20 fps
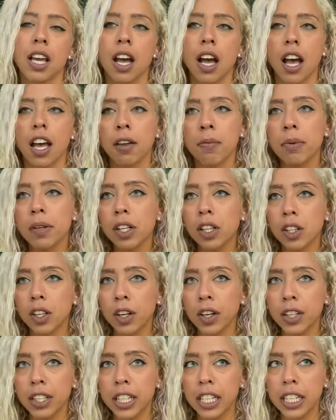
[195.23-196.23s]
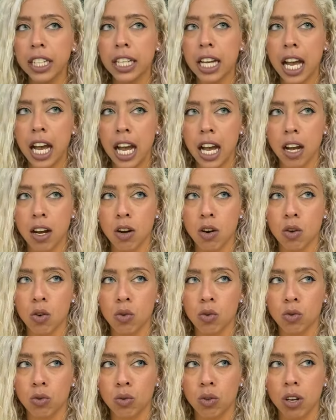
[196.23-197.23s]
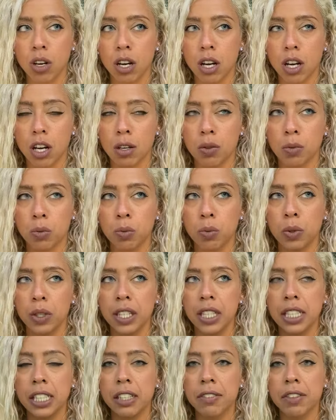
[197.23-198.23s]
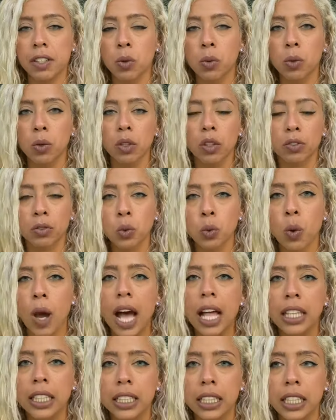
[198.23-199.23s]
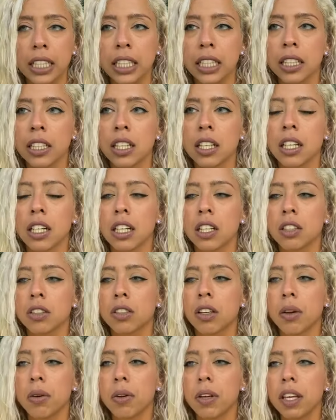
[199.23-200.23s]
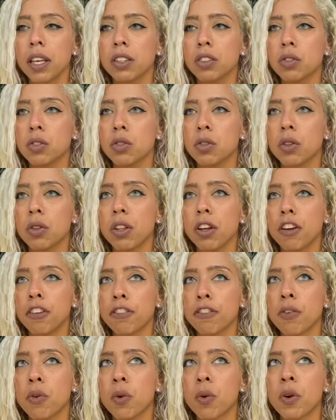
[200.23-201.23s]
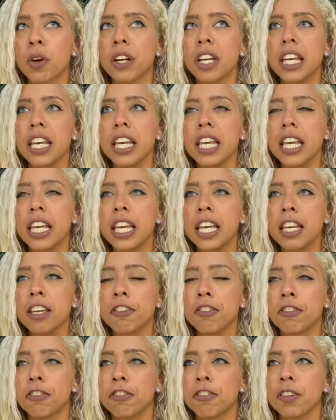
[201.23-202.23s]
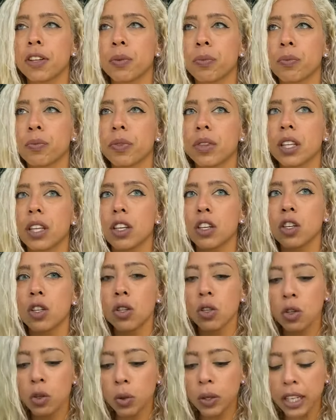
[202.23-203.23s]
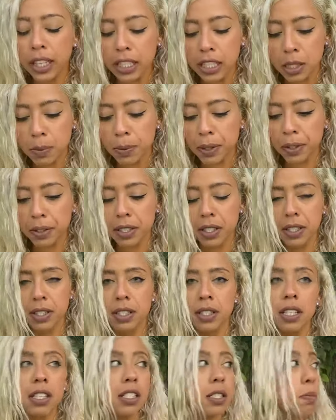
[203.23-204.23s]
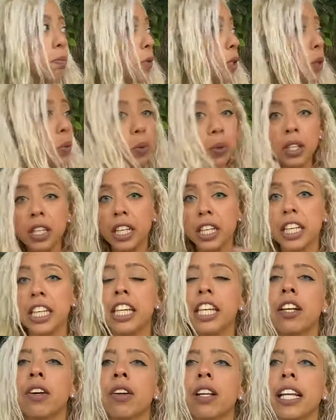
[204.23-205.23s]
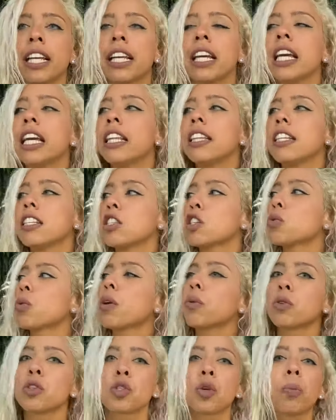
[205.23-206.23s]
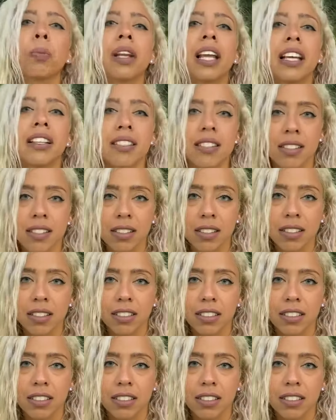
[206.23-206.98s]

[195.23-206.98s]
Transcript: i've been learning how uh, we live in a world of duality therefore if you can experience this beauty here. Like, this is why we're so blessed.